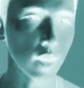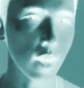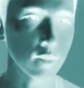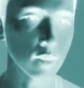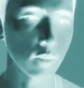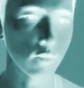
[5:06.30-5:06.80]

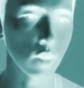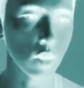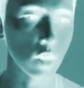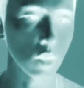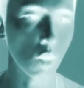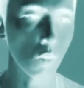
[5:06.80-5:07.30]
as if,
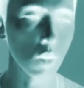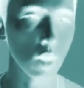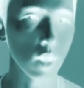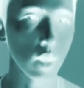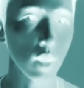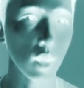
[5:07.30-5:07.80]
you know,
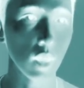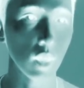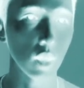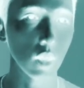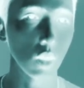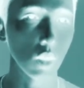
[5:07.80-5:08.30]

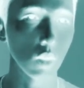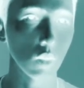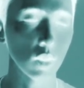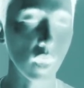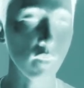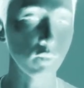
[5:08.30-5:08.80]

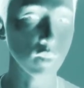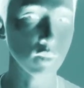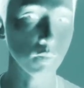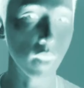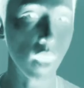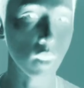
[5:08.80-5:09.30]
life doesn't
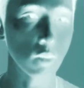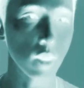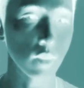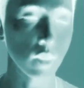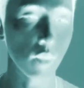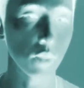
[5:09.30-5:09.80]
matter
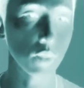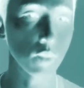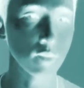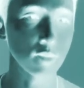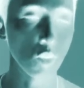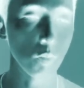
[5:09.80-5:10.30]
and that
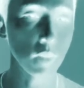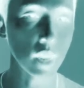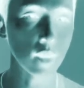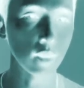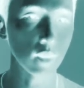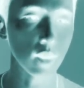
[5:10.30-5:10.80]
there's no
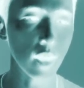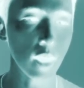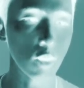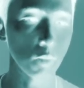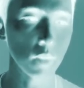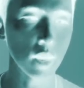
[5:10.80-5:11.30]
meaning,
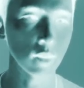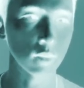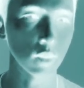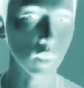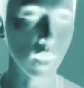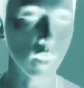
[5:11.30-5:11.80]
inherent meaning to
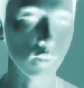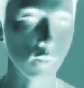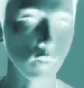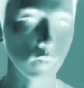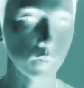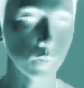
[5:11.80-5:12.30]

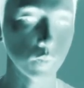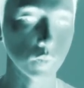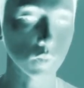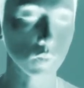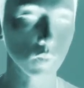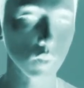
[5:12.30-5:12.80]
life,
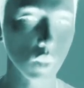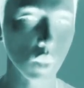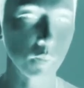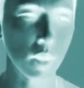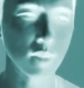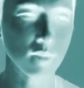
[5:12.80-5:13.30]

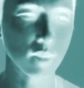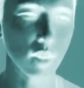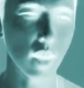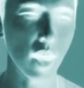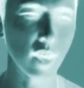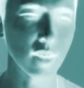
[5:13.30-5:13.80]
because
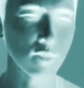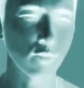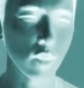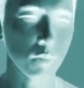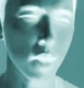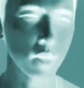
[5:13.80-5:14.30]
I guess
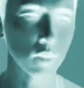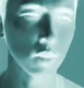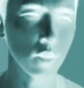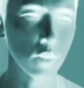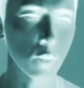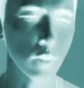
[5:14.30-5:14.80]

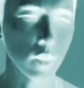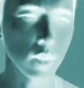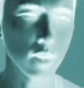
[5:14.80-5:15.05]
fundamentally there really